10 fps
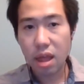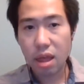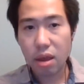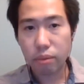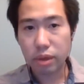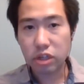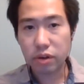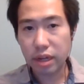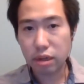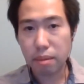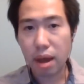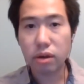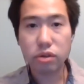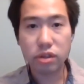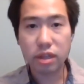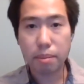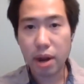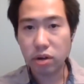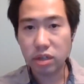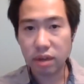We trained the model using
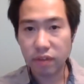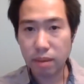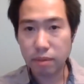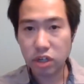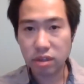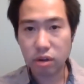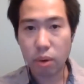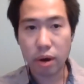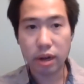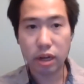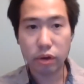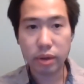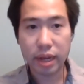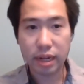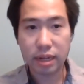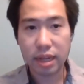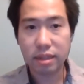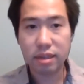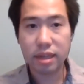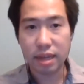pairs of images acquired at low light
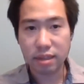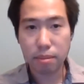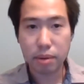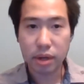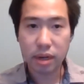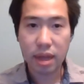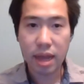intensity as input